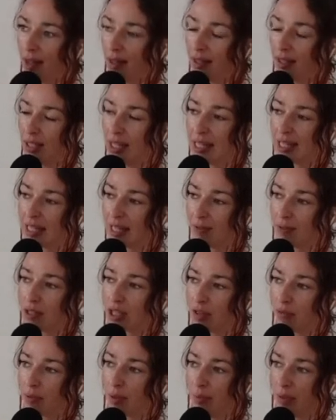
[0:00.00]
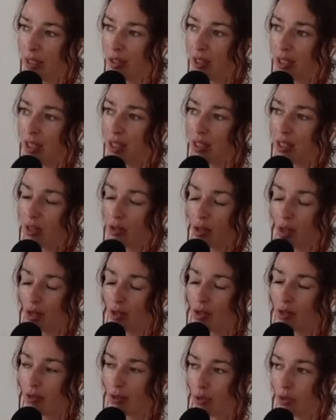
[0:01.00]
need to give yourself permission. You're
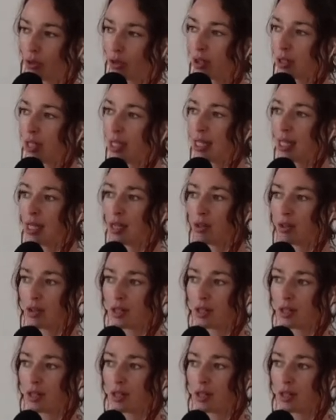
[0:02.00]
not used to journaling,